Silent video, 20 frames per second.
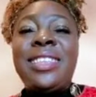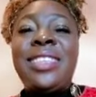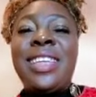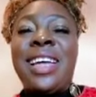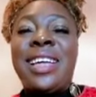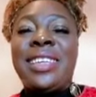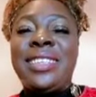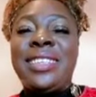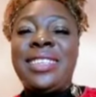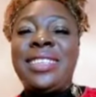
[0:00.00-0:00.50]

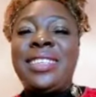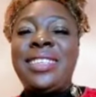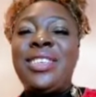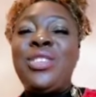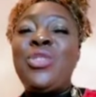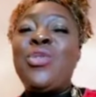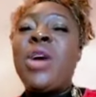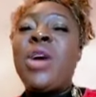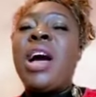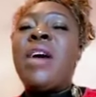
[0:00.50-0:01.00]
that
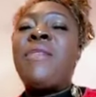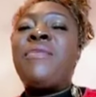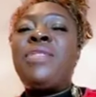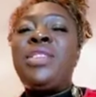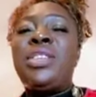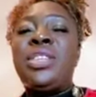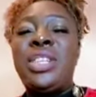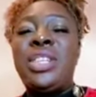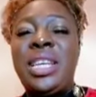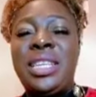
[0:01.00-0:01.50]
you have a
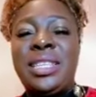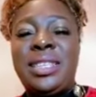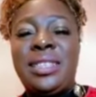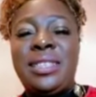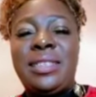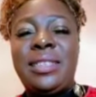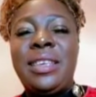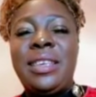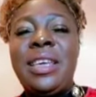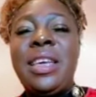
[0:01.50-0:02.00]

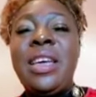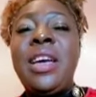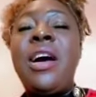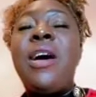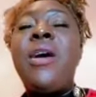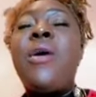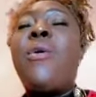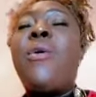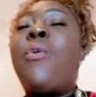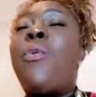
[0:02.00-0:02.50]
chance.
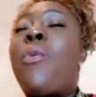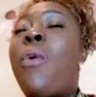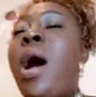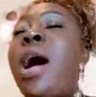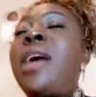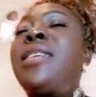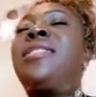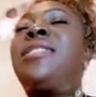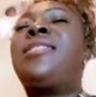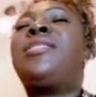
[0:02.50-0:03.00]

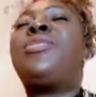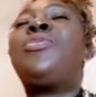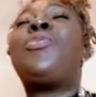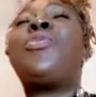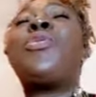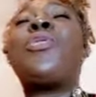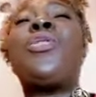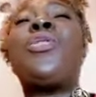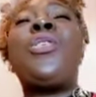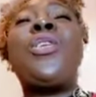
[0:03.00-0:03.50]
Once you
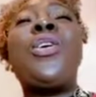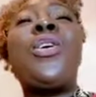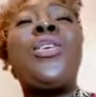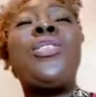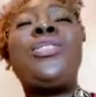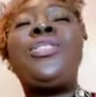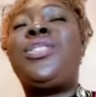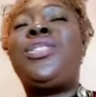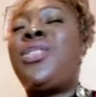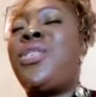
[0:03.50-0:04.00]

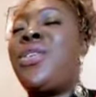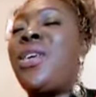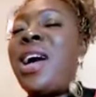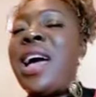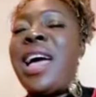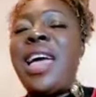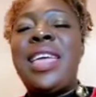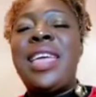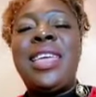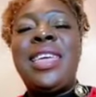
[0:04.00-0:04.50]
close your
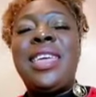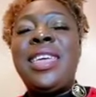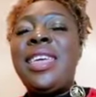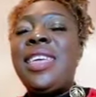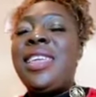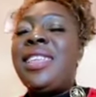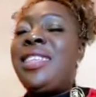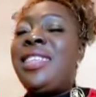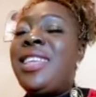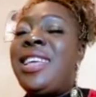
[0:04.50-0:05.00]
eyes,
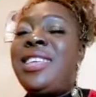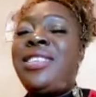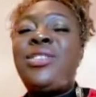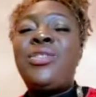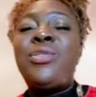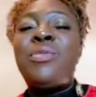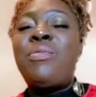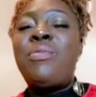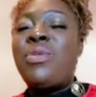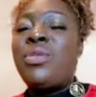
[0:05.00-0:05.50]
there's
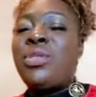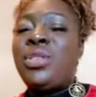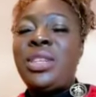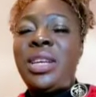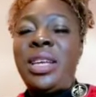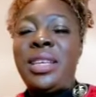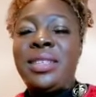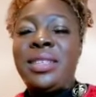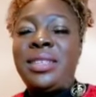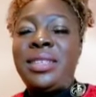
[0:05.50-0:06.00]
no more
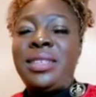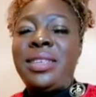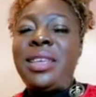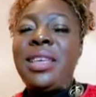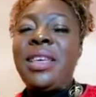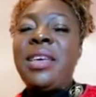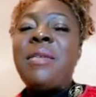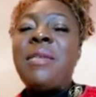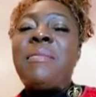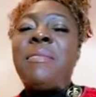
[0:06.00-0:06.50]
chance.
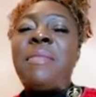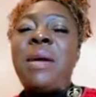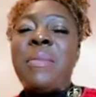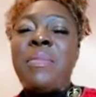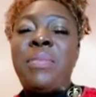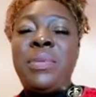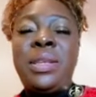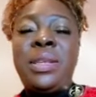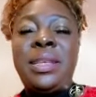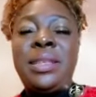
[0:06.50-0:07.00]
My
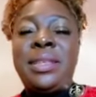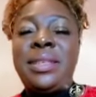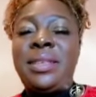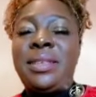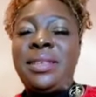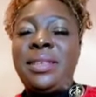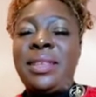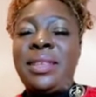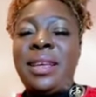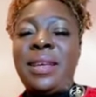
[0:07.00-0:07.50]
brother,
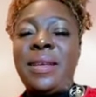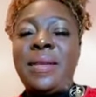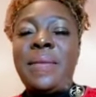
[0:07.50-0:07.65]
sister,